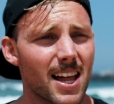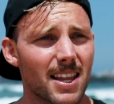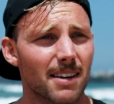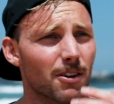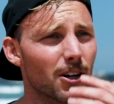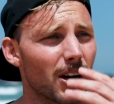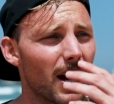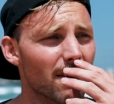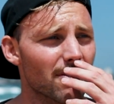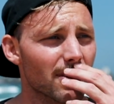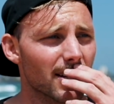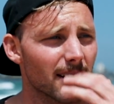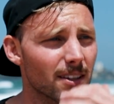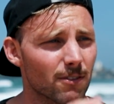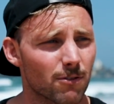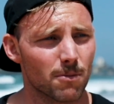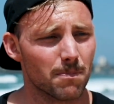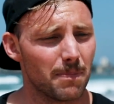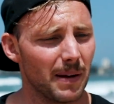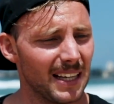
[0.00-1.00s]
They've got everything
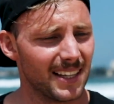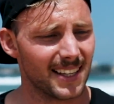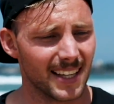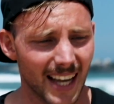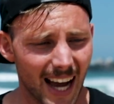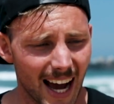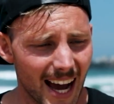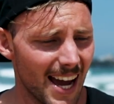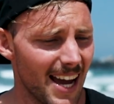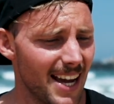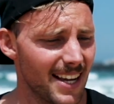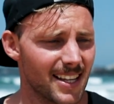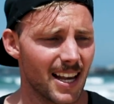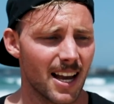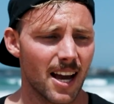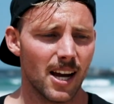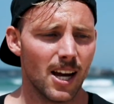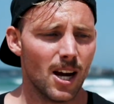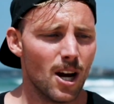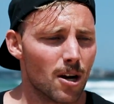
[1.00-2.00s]
from BCAAs,
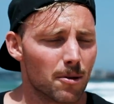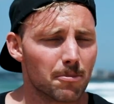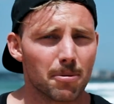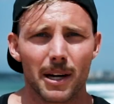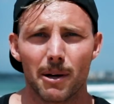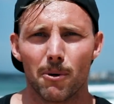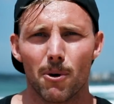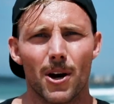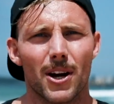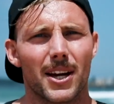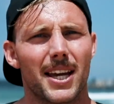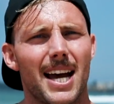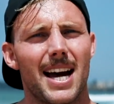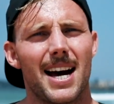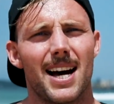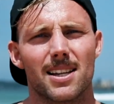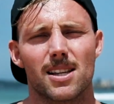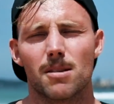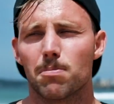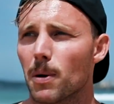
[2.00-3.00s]
pre-workouts,